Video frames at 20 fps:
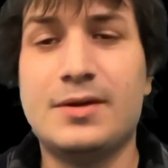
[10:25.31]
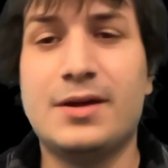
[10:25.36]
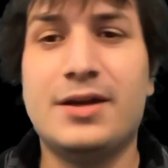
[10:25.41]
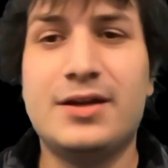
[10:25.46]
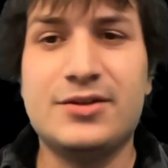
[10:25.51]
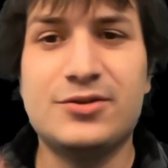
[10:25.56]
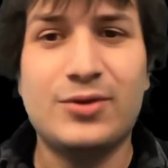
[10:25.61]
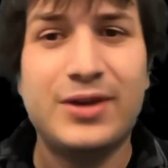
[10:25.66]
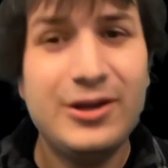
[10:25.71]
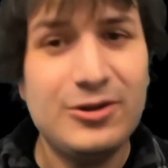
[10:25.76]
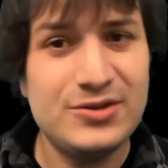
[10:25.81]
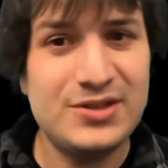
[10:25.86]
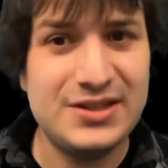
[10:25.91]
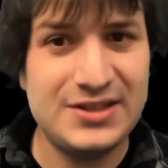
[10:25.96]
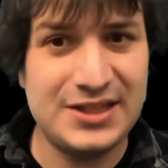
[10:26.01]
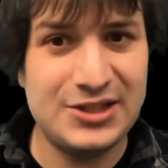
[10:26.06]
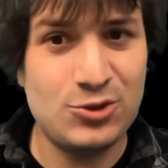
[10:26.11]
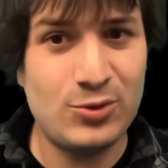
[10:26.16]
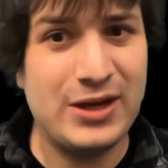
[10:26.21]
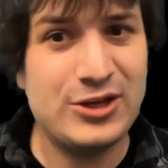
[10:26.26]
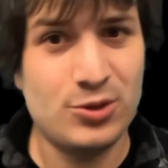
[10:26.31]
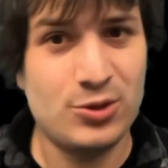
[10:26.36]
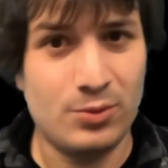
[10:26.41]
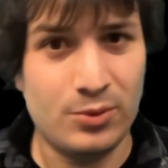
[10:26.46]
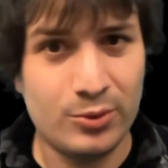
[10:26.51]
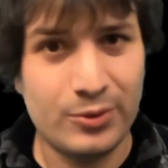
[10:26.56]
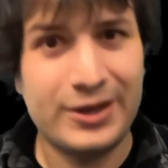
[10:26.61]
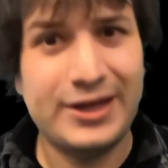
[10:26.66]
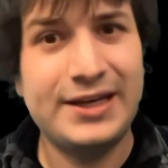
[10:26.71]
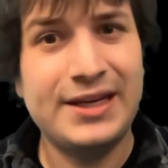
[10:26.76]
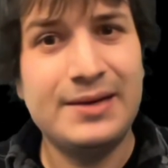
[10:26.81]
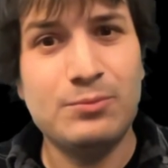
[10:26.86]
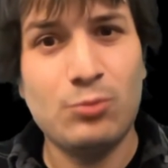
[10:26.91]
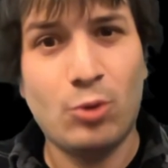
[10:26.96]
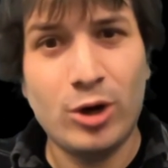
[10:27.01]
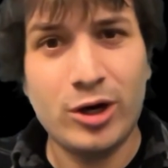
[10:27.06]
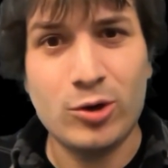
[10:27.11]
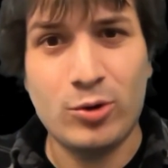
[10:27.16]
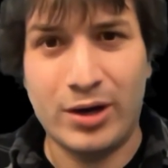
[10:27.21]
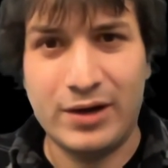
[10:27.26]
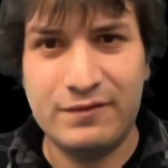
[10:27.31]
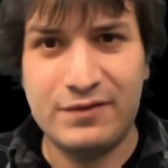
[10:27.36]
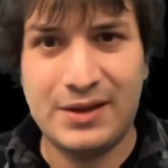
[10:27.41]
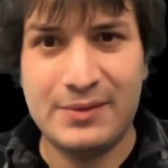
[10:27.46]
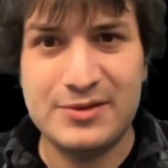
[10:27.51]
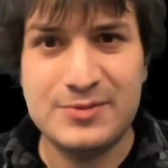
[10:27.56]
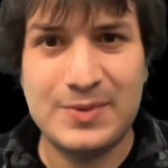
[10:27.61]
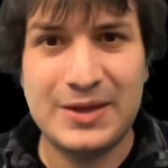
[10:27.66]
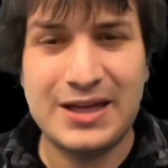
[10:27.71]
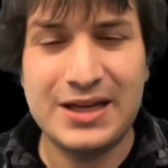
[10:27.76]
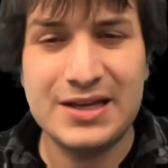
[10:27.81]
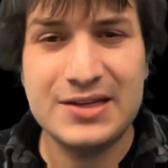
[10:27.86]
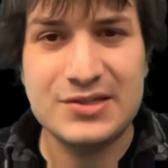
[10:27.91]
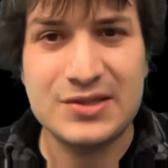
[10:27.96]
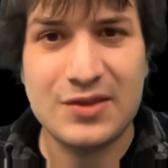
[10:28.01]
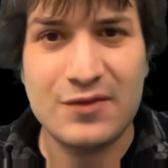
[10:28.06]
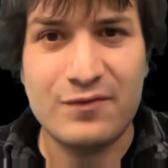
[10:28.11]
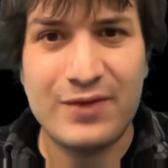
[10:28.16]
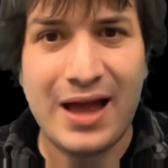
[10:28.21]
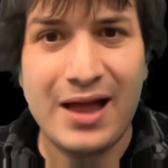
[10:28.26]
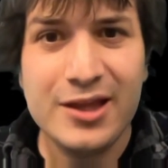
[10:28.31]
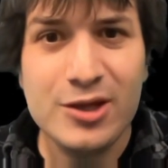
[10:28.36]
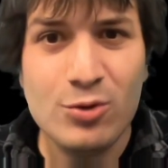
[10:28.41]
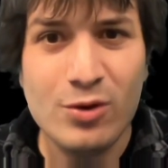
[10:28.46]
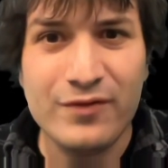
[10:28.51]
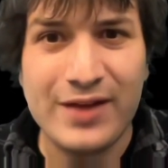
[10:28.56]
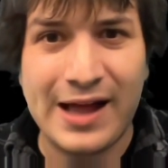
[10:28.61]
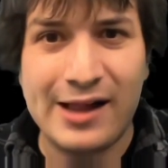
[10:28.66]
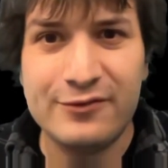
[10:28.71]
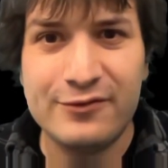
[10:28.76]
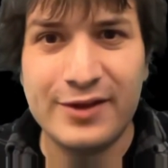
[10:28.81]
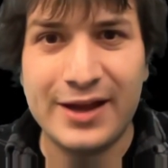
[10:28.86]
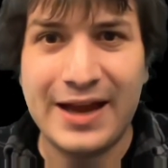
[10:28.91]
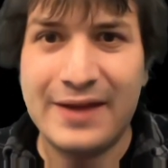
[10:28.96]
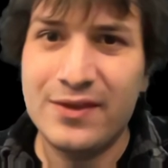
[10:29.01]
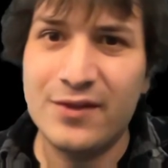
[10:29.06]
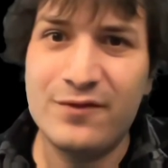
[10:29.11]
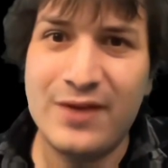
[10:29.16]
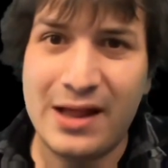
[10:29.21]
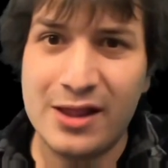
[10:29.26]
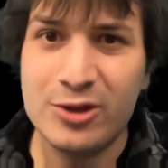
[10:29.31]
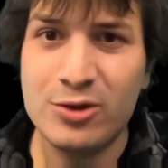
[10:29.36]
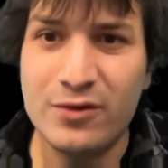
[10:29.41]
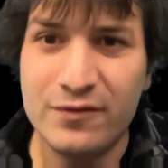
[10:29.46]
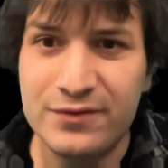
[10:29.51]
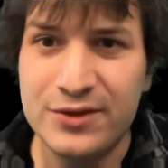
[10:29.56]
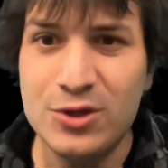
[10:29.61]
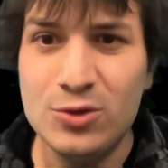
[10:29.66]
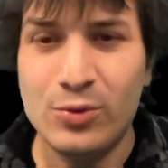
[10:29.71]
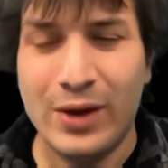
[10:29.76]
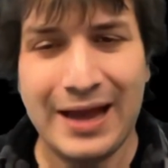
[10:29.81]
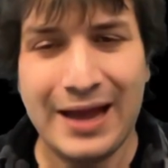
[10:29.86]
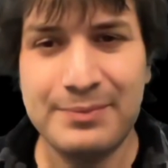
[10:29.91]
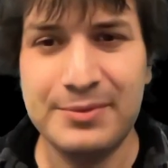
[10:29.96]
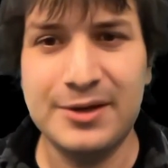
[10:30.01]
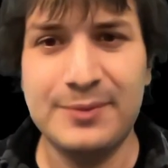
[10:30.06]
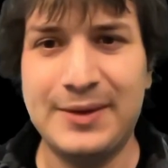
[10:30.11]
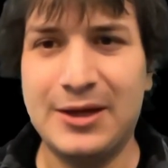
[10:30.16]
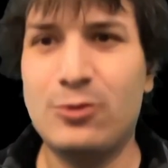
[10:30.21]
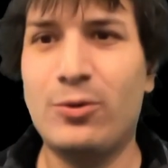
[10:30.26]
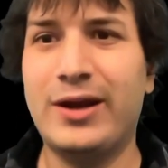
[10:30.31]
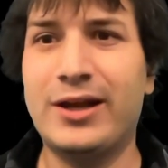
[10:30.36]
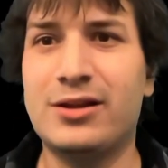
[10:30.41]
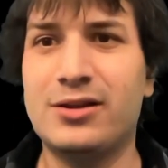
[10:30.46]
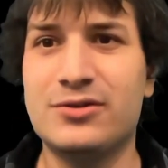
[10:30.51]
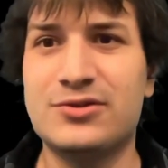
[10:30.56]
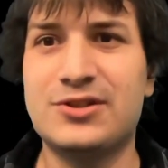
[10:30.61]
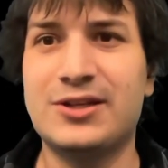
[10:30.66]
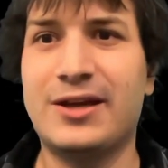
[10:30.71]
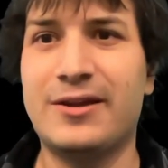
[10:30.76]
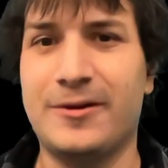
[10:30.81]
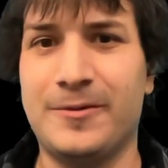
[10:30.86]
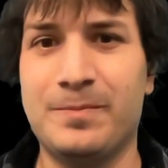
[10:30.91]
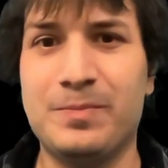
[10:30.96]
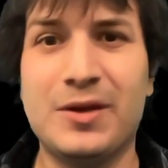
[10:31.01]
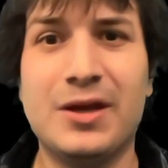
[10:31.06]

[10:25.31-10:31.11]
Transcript: So here's a situation where we're going to need more coin flips because the value of alpha and the value of u happen to be quite close together.